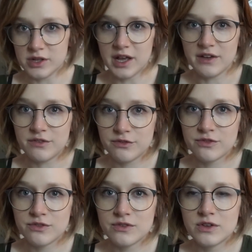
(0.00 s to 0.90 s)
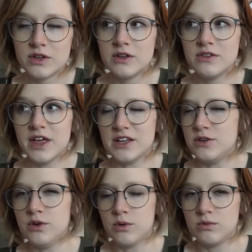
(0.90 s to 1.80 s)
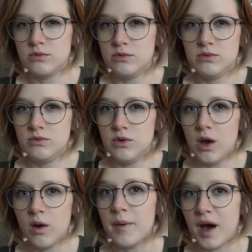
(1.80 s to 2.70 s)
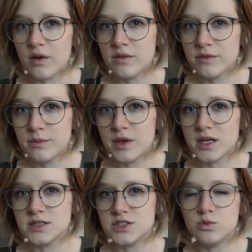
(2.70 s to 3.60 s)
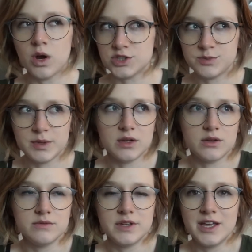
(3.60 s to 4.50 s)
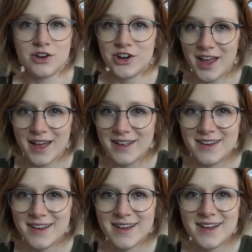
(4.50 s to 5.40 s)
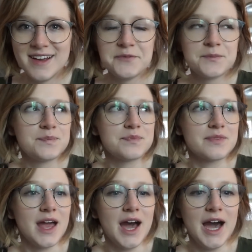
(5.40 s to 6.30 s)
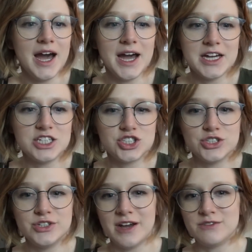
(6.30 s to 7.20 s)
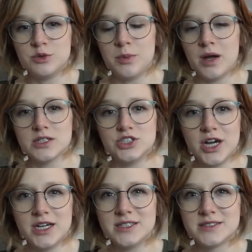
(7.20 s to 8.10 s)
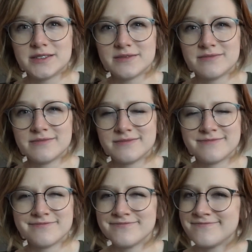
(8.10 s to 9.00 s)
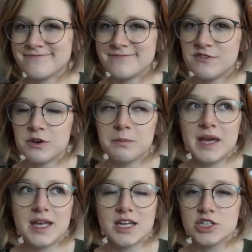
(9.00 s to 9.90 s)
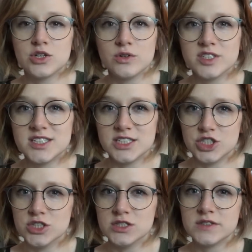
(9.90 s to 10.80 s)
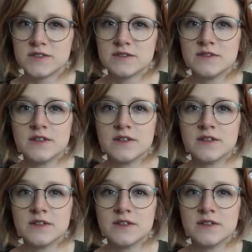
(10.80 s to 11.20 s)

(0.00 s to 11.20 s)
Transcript: life that you don't know about because you watch me on the internet. I shouldn't have to apologize for making adult decisions.